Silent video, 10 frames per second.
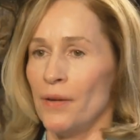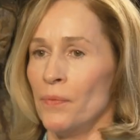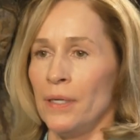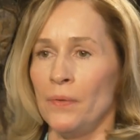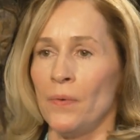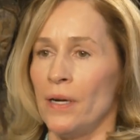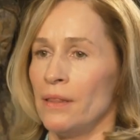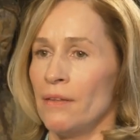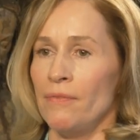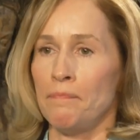Right. Here. We want
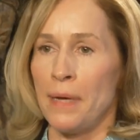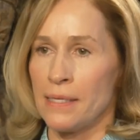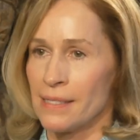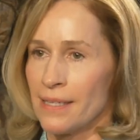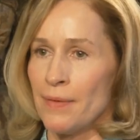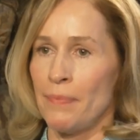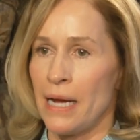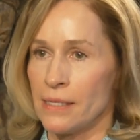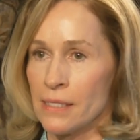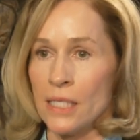the okay. best of the
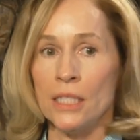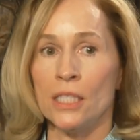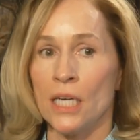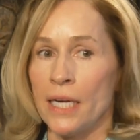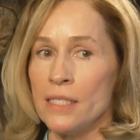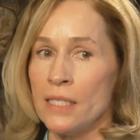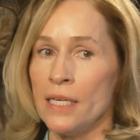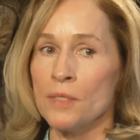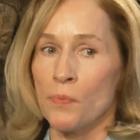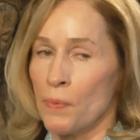best. And the United
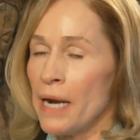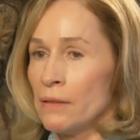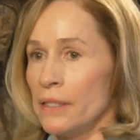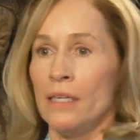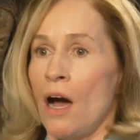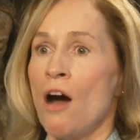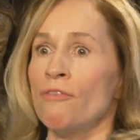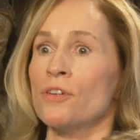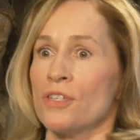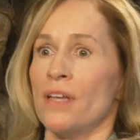States proudly
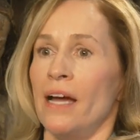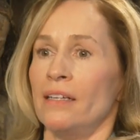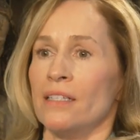offers that.